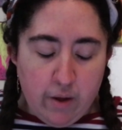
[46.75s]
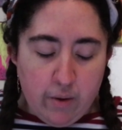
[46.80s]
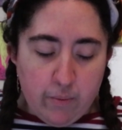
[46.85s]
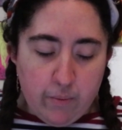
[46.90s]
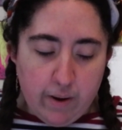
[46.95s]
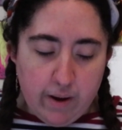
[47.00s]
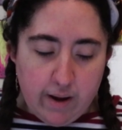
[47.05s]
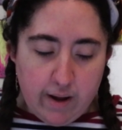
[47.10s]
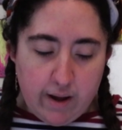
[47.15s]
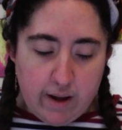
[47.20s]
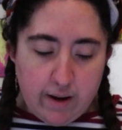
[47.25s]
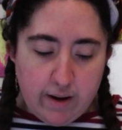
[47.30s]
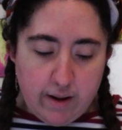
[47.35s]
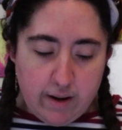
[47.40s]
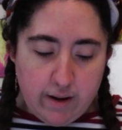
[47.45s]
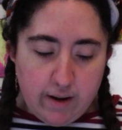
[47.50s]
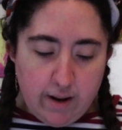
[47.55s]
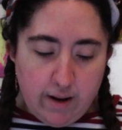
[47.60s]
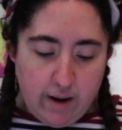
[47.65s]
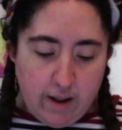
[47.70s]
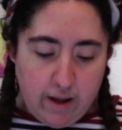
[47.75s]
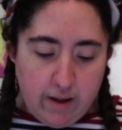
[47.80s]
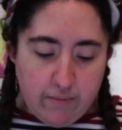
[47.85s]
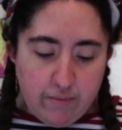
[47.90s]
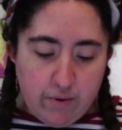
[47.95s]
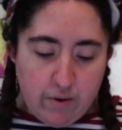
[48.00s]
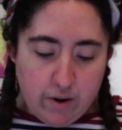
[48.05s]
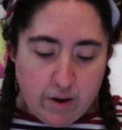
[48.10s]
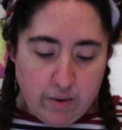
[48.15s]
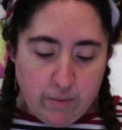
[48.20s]
When Karina left,
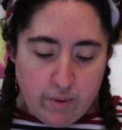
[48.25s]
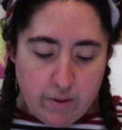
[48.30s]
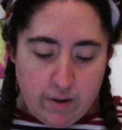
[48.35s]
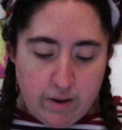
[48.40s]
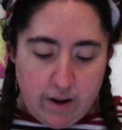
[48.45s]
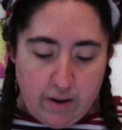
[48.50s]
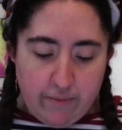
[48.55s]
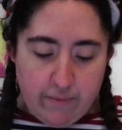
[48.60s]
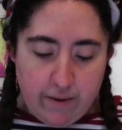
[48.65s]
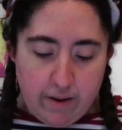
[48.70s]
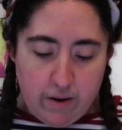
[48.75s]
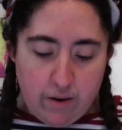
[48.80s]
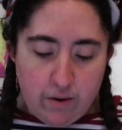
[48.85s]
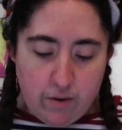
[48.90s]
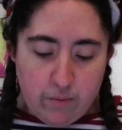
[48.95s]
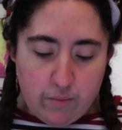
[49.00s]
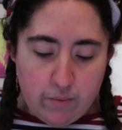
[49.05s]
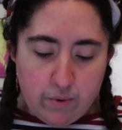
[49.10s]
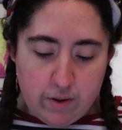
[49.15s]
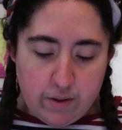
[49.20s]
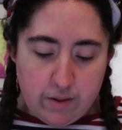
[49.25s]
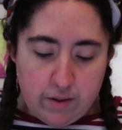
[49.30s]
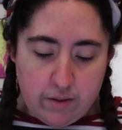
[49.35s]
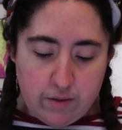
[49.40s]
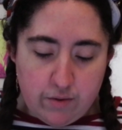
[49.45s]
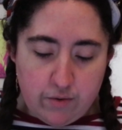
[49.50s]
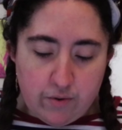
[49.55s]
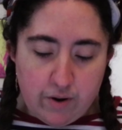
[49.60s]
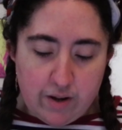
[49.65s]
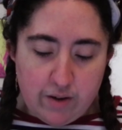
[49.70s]
Loki was left alone with his
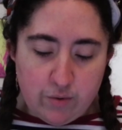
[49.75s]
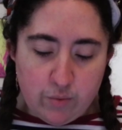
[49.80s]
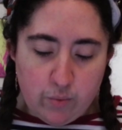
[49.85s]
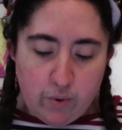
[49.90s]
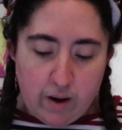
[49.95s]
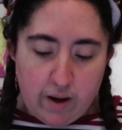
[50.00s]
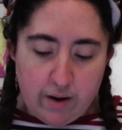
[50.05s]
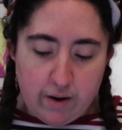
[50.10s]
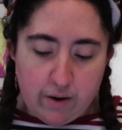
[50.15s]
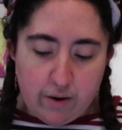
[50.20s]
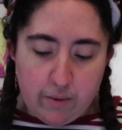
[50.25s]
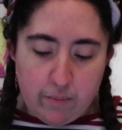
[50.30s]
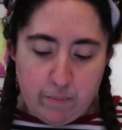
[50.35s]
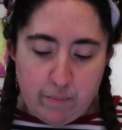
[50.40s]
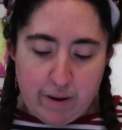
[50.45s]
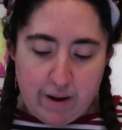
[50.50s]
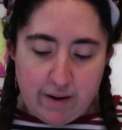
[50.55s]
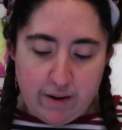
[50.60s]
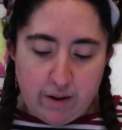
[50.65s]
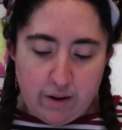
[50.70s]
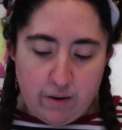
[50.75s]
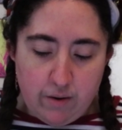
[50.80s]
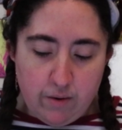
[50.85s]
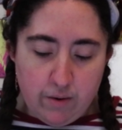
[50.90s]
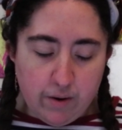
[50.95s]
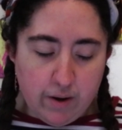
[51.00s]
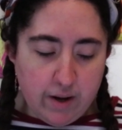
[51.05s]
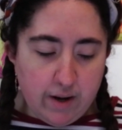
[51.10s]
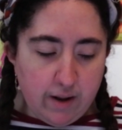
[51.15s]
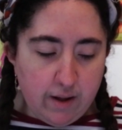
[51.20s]
strange water companion.
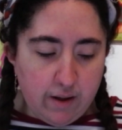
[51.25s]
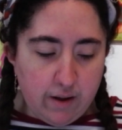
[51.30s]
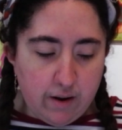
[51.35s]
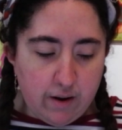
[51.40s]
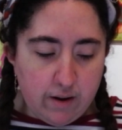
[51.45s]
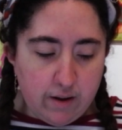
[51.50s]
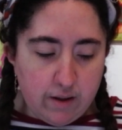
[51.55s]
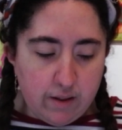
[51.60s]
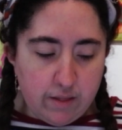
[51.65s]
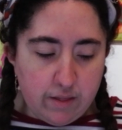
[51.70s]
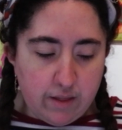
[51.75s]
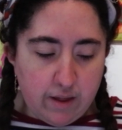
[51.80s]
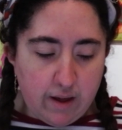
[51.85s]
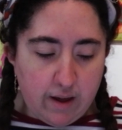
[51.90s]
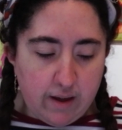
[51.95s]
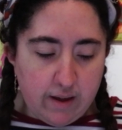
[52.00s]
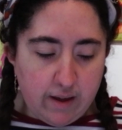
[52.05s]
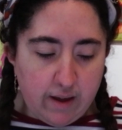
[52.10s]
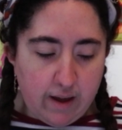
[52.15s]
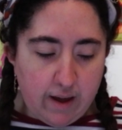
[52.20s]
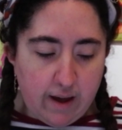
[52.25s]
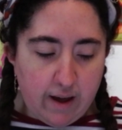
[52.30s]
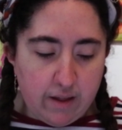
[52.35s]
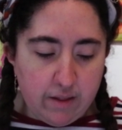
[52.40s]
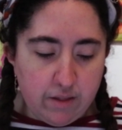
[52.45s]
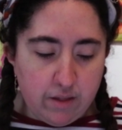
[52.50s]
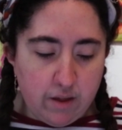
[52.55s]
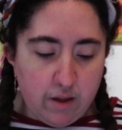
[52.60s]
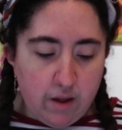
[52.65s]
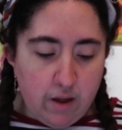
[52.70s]
Looking at her, he
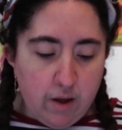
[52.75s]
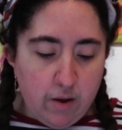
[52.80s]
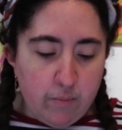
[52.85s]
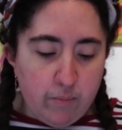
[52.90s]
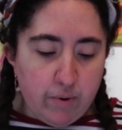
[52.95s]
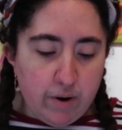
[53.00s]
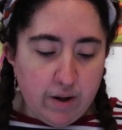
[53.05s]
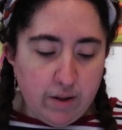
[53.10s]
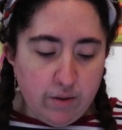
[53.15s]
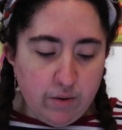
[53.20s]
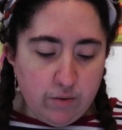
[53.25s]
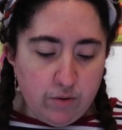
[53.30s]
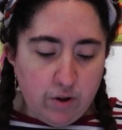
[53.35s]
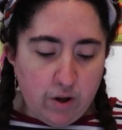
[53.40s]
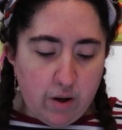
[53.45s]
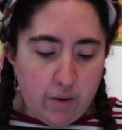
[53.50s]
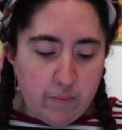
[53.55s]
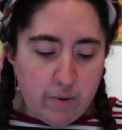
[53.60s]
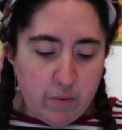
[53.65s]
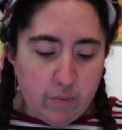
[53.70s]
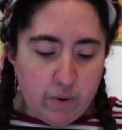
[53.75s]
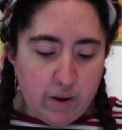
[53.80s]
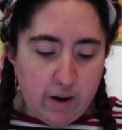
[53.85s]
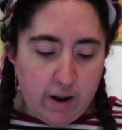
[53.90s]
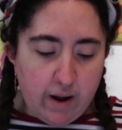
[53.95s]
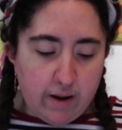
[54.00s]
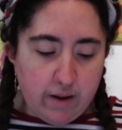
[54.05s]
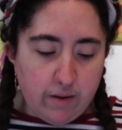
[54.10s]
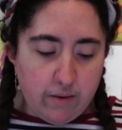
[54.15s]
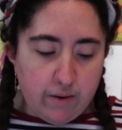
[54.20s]
asked, Pray do tell me, what
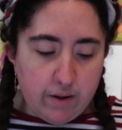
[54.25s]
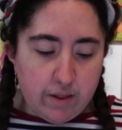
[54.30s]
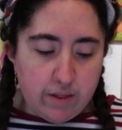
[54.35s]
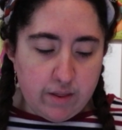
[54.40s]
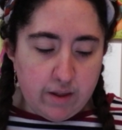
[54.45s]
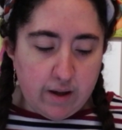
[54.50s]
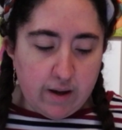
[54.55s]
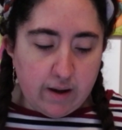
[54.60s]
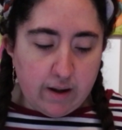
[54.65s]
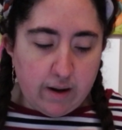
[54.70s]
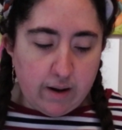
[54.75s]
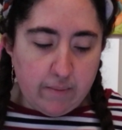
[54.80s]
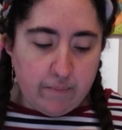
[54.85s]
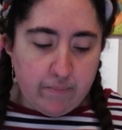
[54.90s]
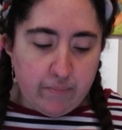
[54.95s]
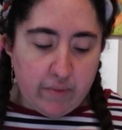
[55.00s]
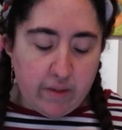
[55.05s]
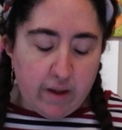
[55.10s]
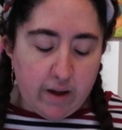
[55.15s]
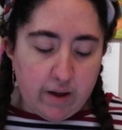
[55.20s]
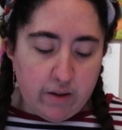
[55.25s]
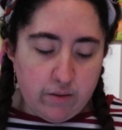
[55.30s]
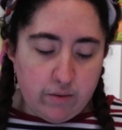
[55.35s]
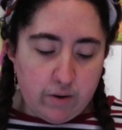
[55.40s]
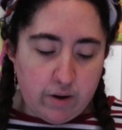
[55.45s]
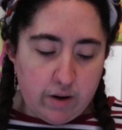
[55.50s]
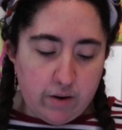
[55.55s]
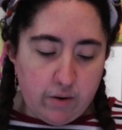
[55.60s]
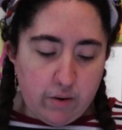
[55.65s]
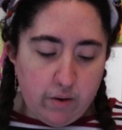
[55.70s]
are you exactly? I do
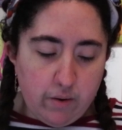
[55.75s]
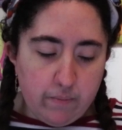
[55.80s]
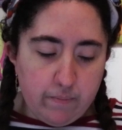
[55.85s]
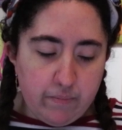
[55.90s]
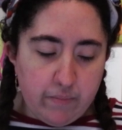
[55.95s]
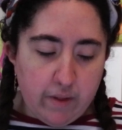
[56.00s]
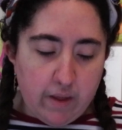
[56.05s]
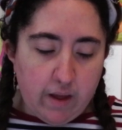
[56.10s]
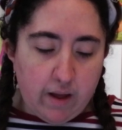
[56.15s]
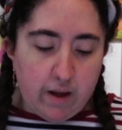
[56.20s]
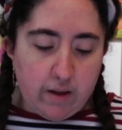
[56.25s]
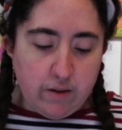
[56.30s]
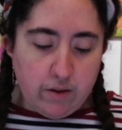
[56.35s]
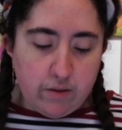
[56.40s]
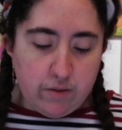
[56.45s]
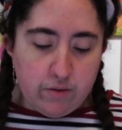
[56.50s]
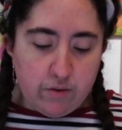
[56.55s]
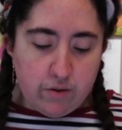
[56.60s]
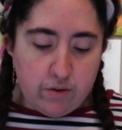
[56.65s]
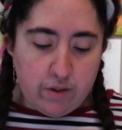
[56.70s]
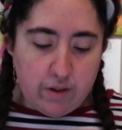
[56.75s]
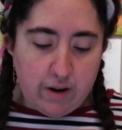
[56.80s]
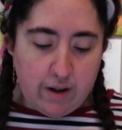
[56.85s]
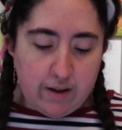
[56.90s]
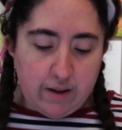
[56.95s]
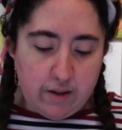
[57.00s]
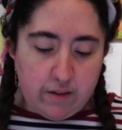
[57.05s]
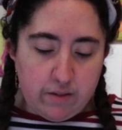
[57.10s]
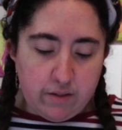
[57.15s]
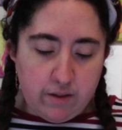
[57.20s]
not know. I just know that
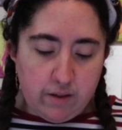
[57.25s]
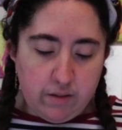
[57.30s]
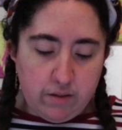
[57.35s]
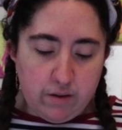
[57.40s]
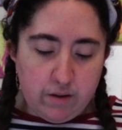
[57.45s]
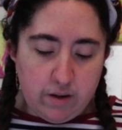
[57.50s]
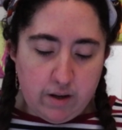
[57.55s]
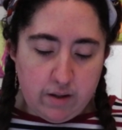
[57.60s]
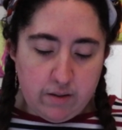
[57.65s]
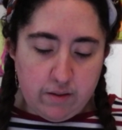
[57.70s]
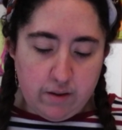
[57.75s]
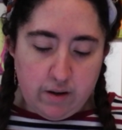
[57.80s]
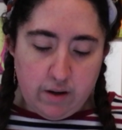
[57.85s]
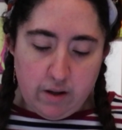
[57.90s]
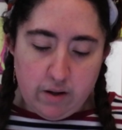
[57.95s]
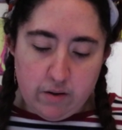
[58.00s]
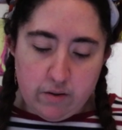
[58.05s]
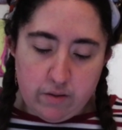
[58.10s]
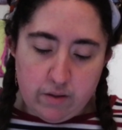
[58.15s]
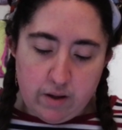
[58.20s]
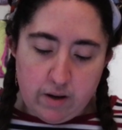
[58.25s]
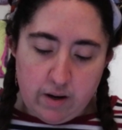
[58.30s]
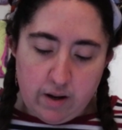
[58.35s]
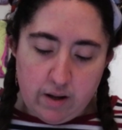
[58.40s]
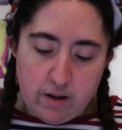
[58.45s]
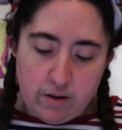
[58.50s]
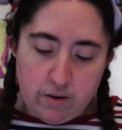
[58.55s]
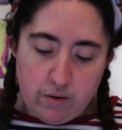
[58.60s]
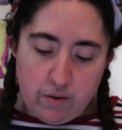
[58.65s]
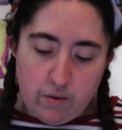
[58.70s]
I exist and nothing else, and
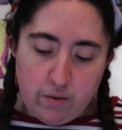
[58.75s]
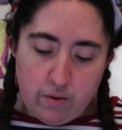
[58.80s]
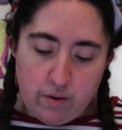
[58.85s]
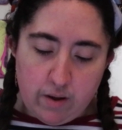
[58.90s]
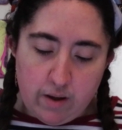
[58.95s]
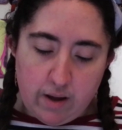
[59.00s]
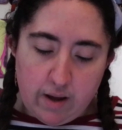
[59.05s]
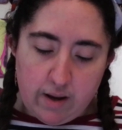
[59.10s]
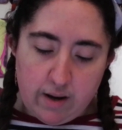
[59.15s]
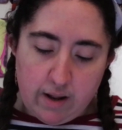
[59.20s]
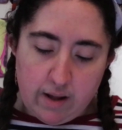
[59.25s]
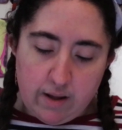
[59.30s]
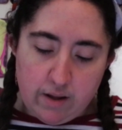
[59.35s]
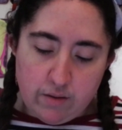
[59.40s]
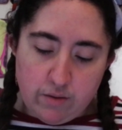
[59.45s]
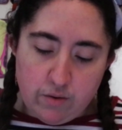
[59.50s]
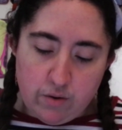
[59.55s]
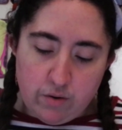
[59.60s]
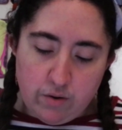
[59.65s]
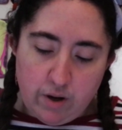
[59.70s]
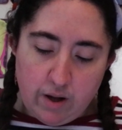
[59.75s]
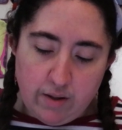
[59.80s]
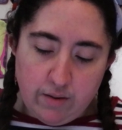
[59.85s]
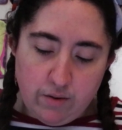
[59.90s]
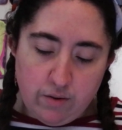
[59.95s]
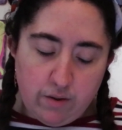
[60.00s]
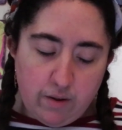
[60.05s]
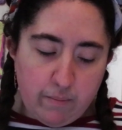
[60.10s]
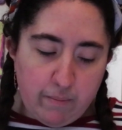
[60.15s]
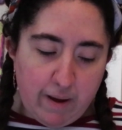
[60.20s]
I am known unto the